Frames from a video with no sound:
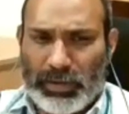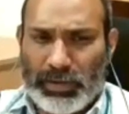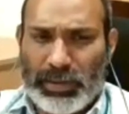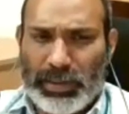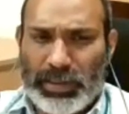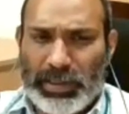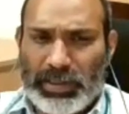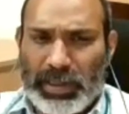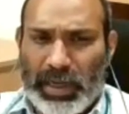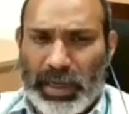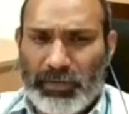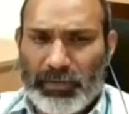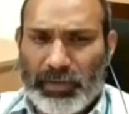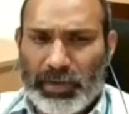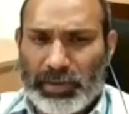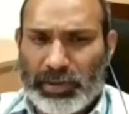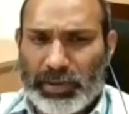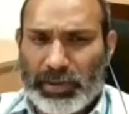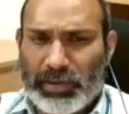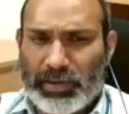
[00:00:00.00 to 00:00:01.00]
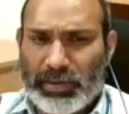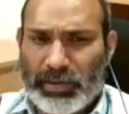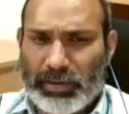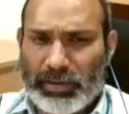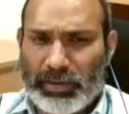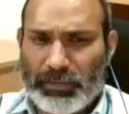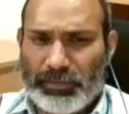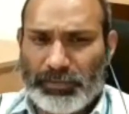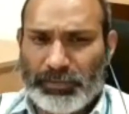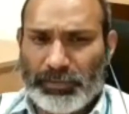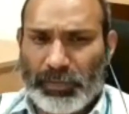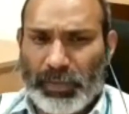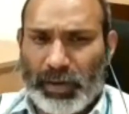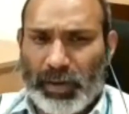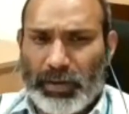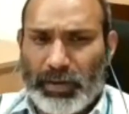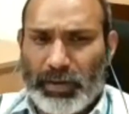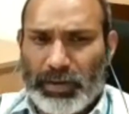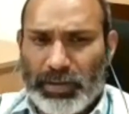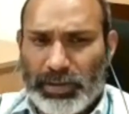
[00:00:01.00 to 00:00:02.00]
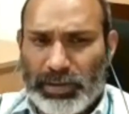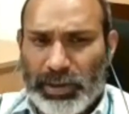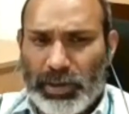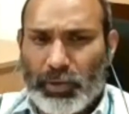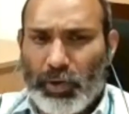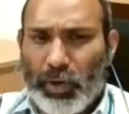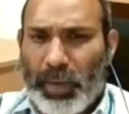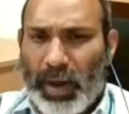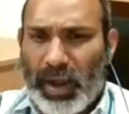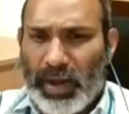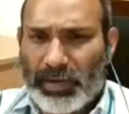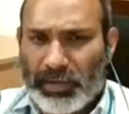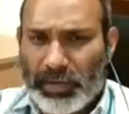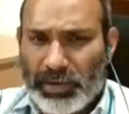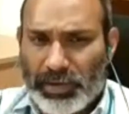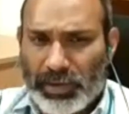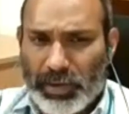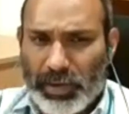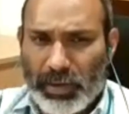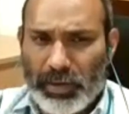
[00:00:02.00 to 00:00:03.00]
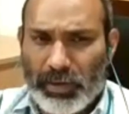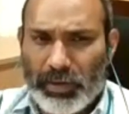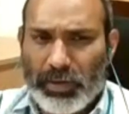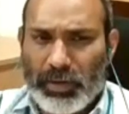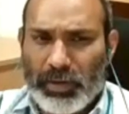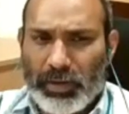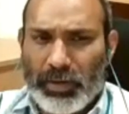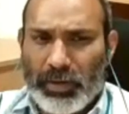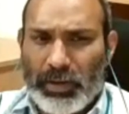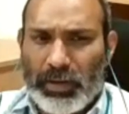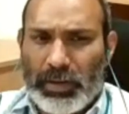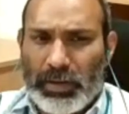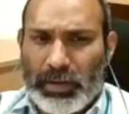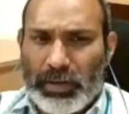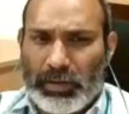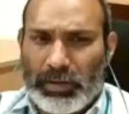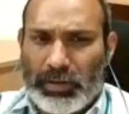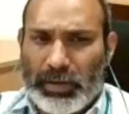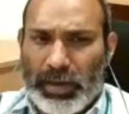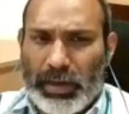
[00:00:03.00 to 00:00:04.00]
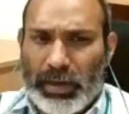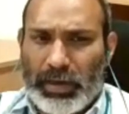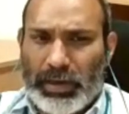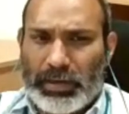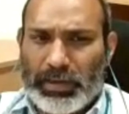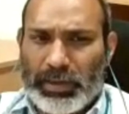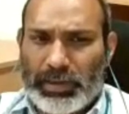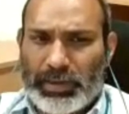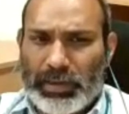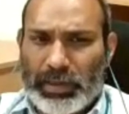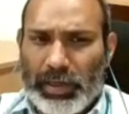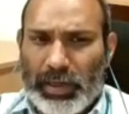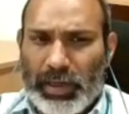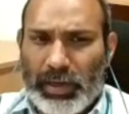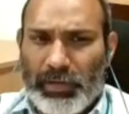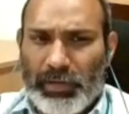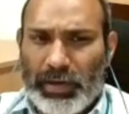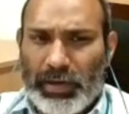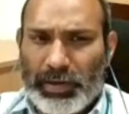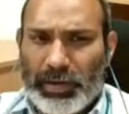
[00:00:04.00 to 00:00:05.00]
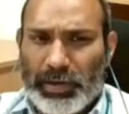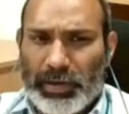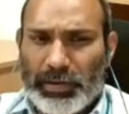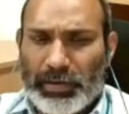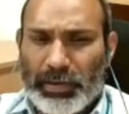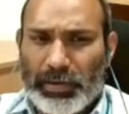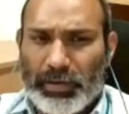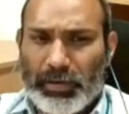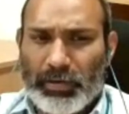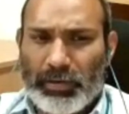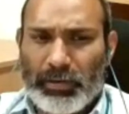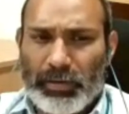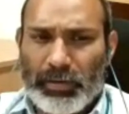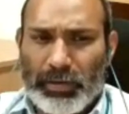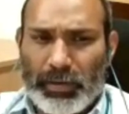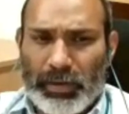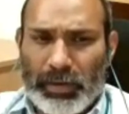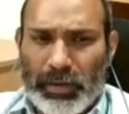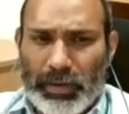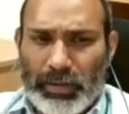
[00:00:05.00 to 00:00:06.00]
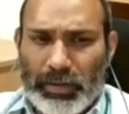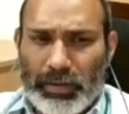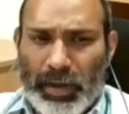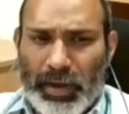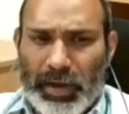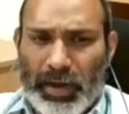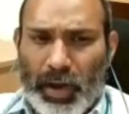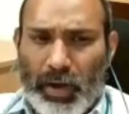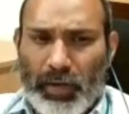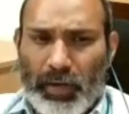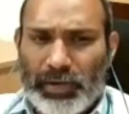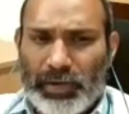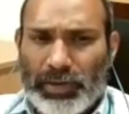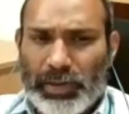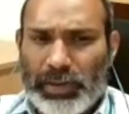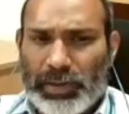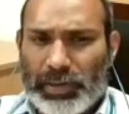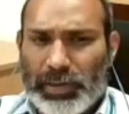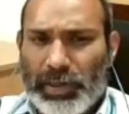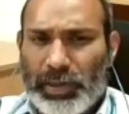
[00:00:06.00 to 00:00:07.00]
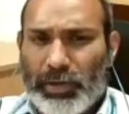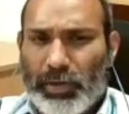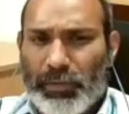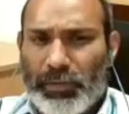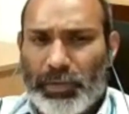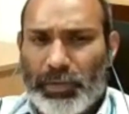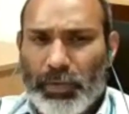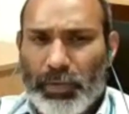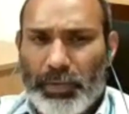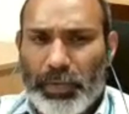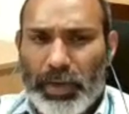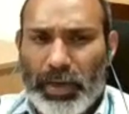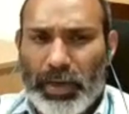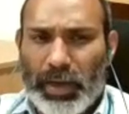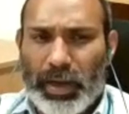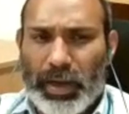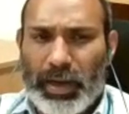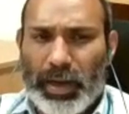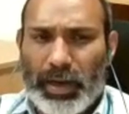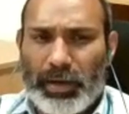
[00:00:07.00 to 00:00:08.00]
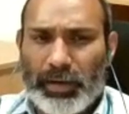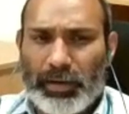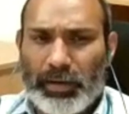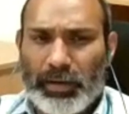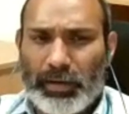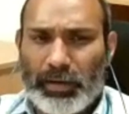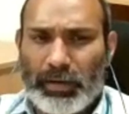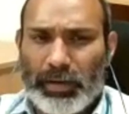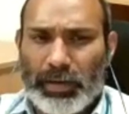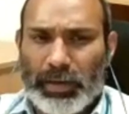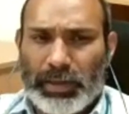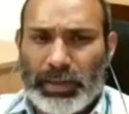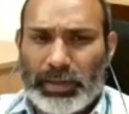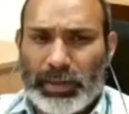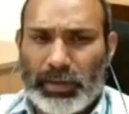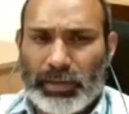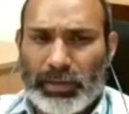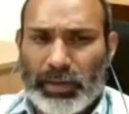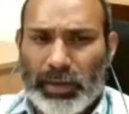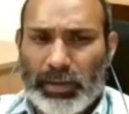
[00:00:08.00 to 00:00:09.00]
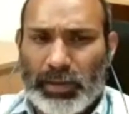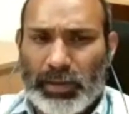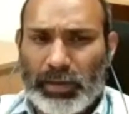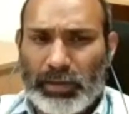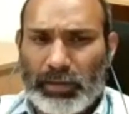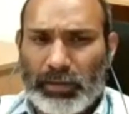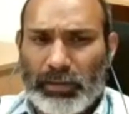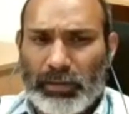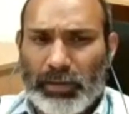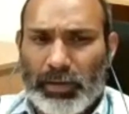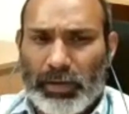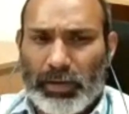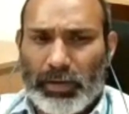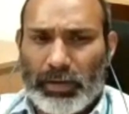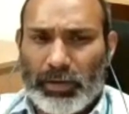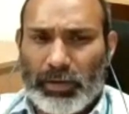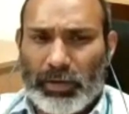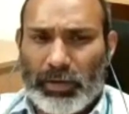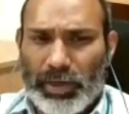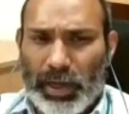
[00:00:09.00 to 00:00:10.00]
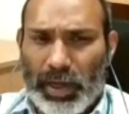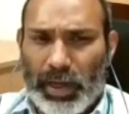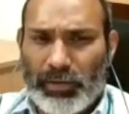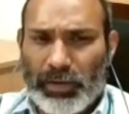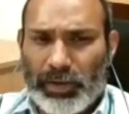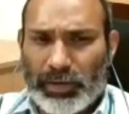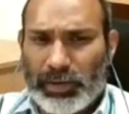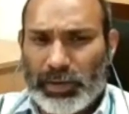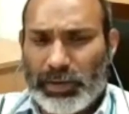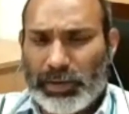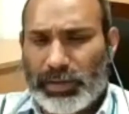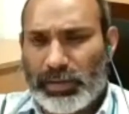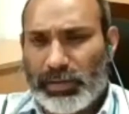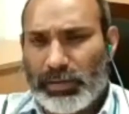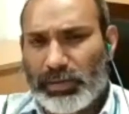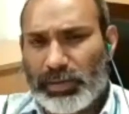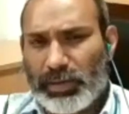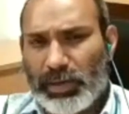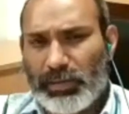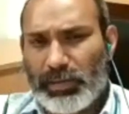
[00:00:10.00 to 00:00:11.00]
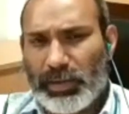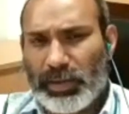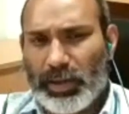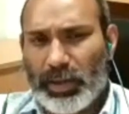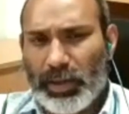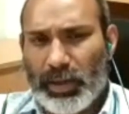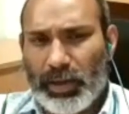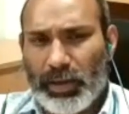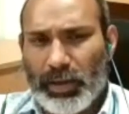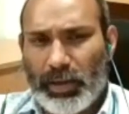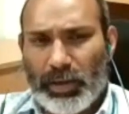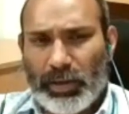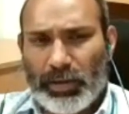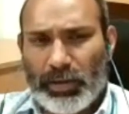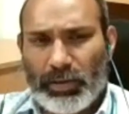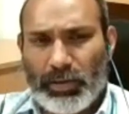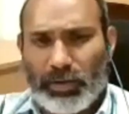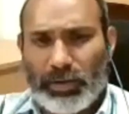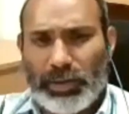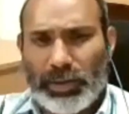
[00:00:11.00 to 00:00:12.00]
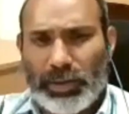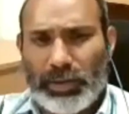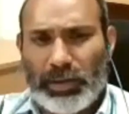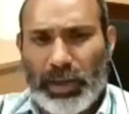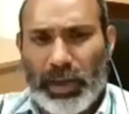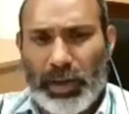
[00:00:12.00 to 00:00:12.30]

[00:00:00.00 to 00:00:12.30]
D. Jain versus G. Gopal Krishna. Then in section 11, it is Daryao versus State of UP and Satyadhan Ghoshal versus Srimati Drojin